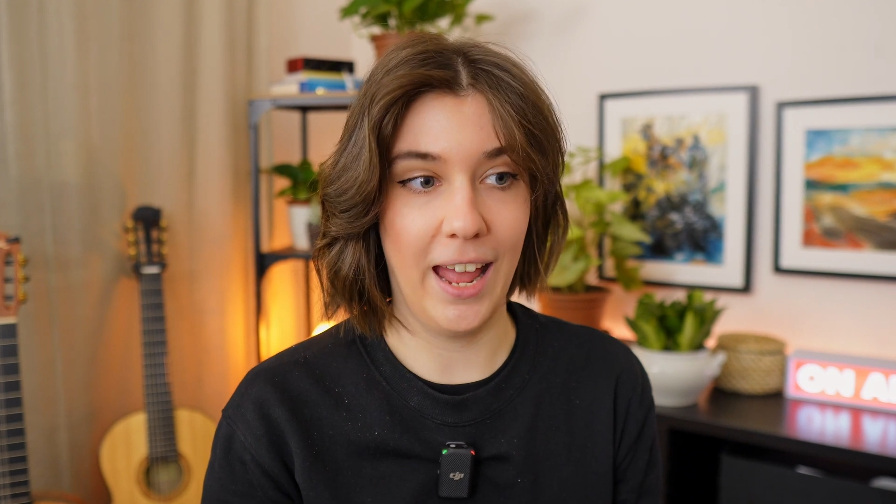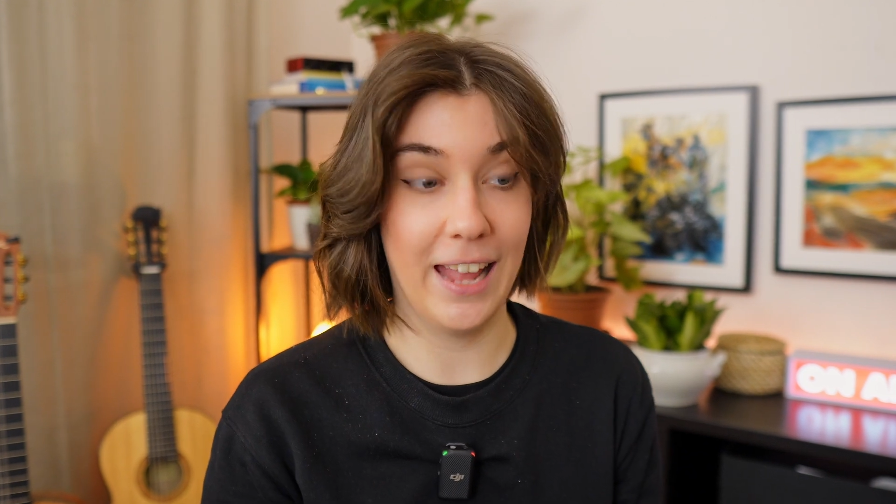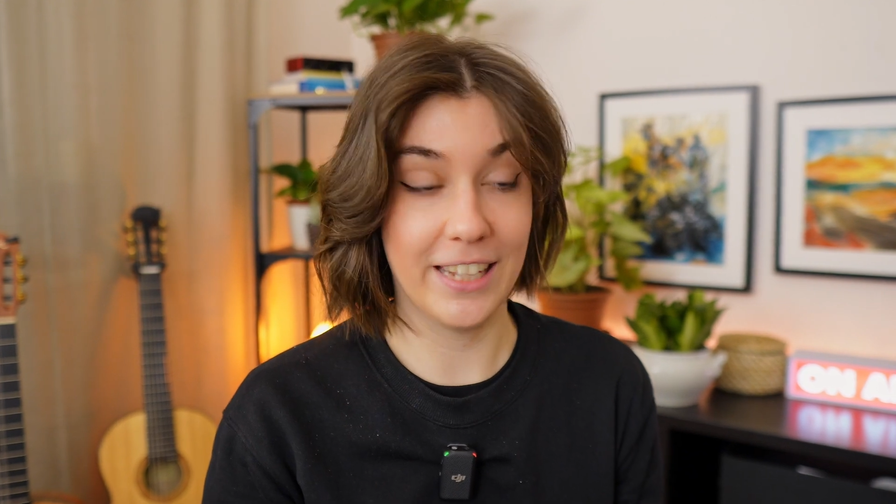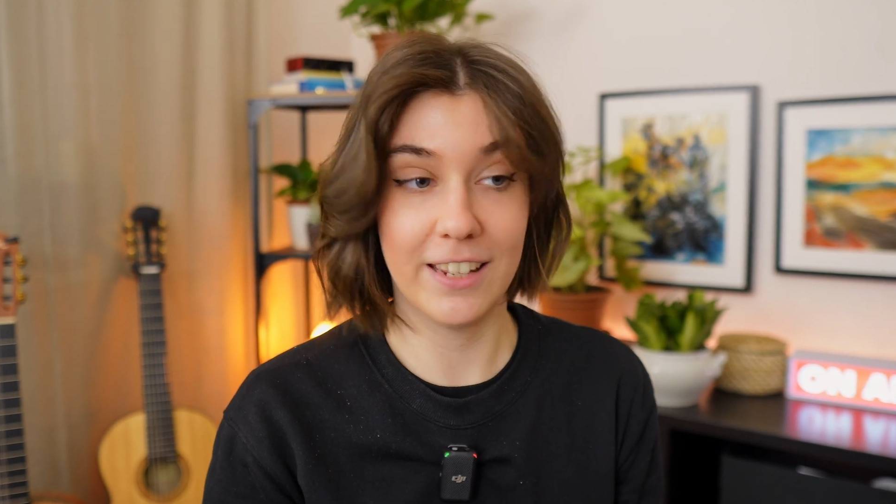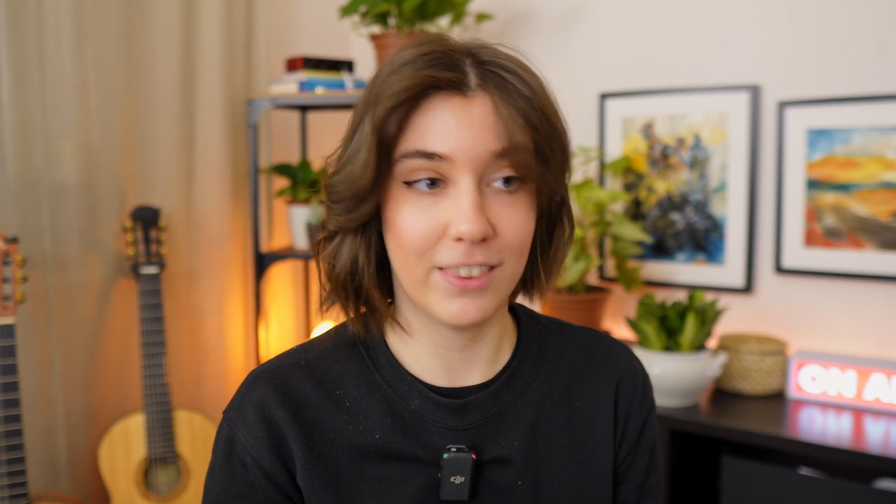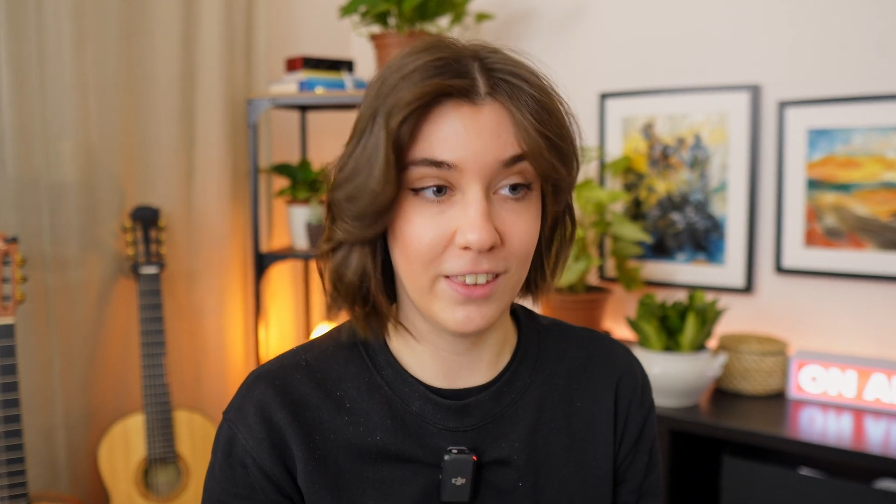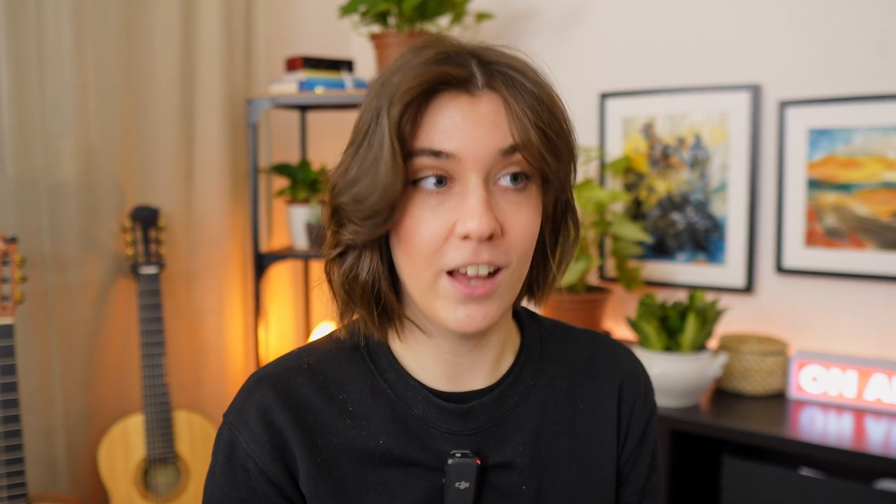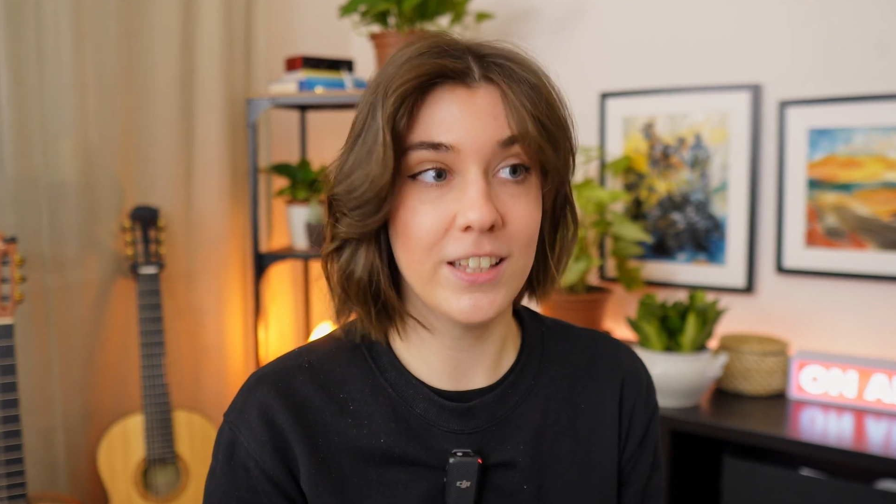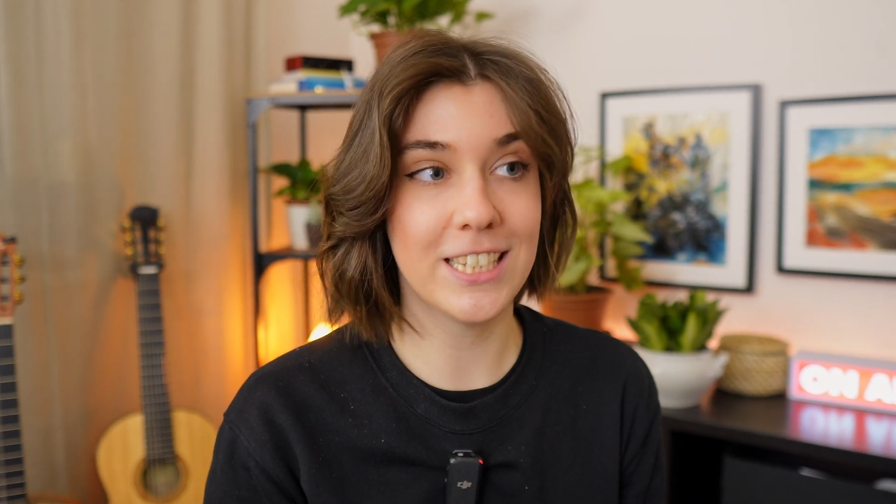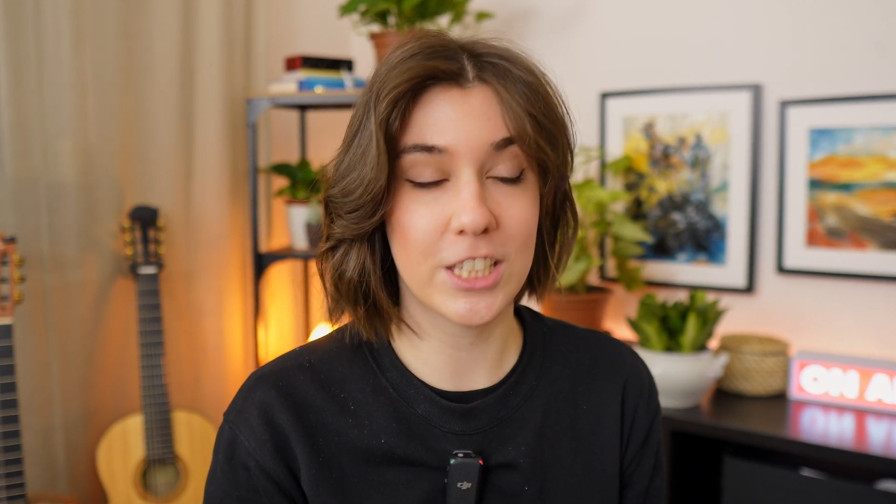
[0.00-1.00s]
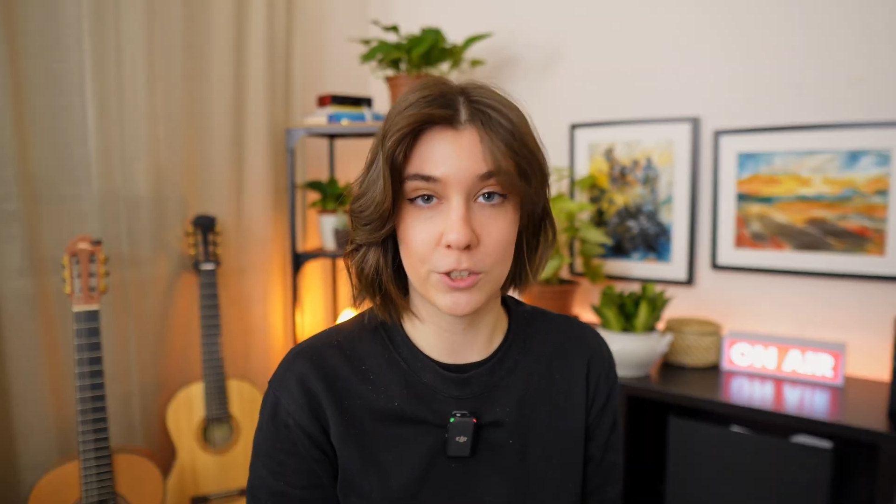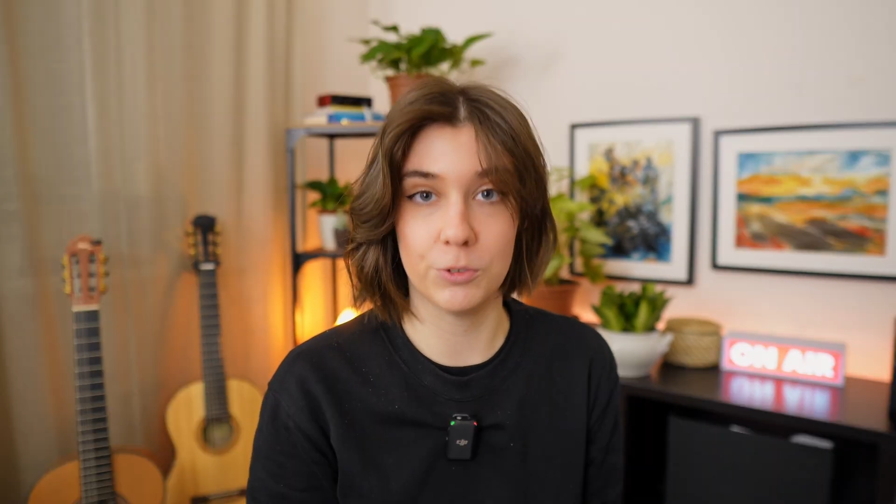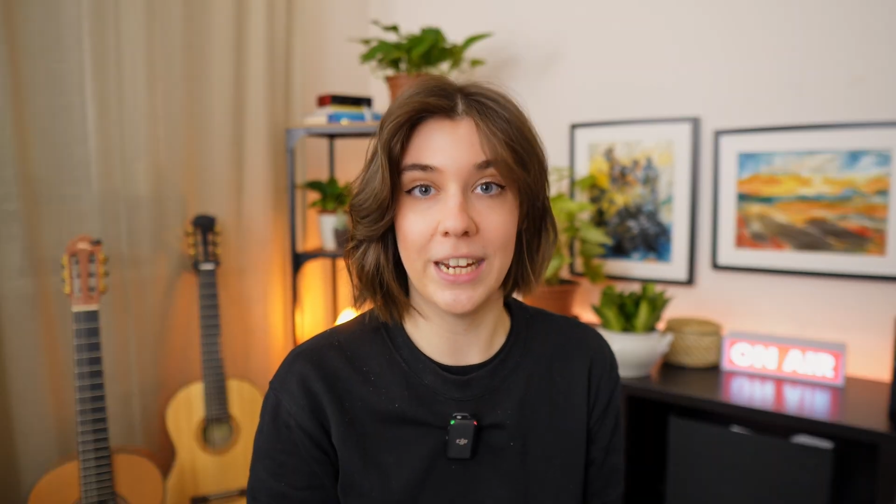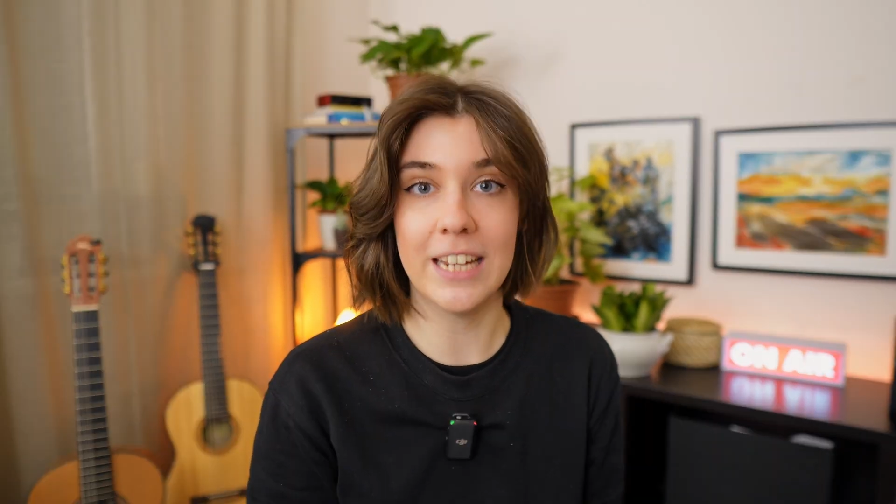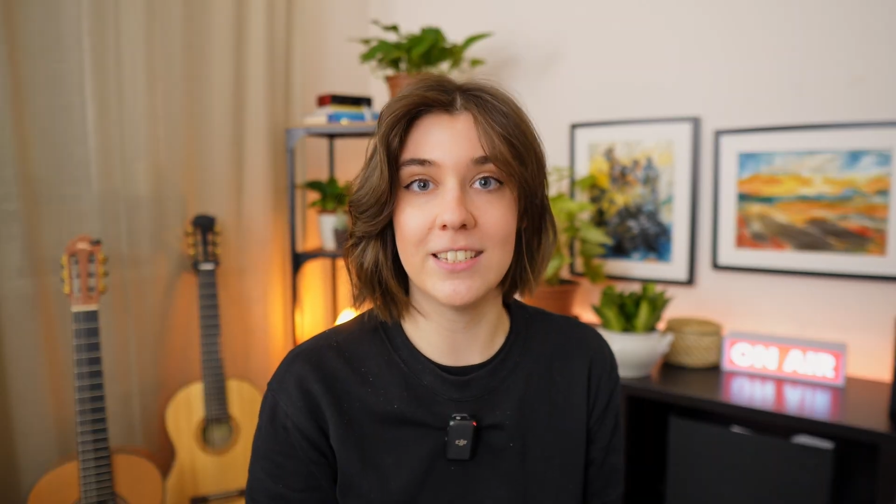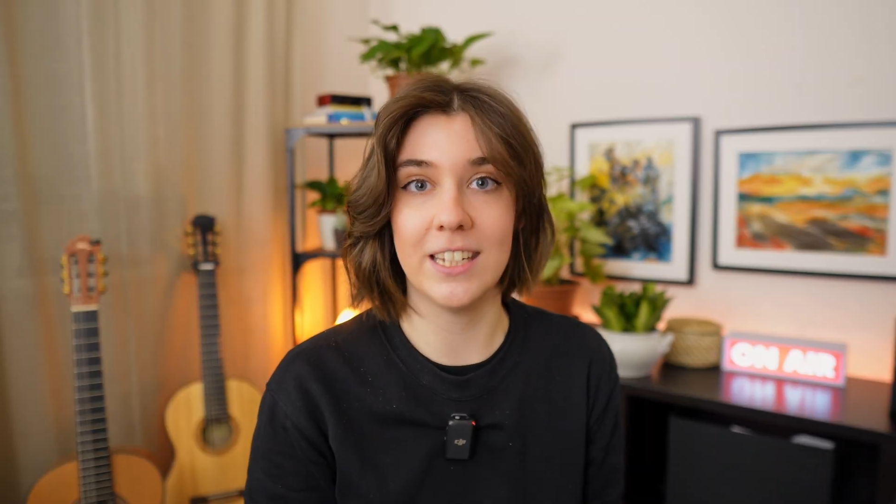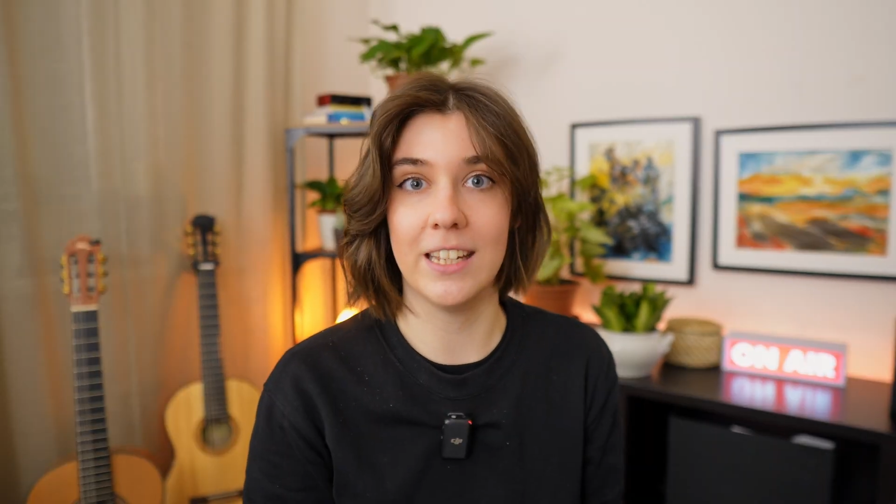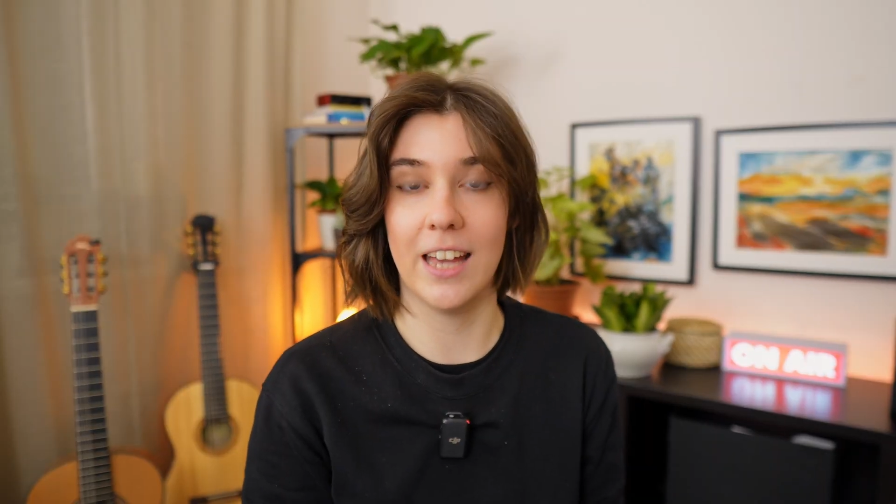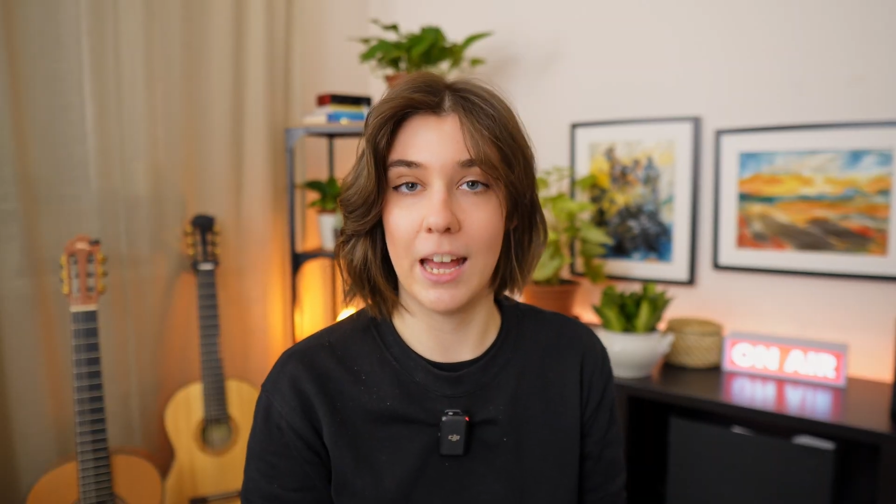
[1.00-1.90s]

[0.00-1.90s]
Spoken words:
And I thought that's crazy.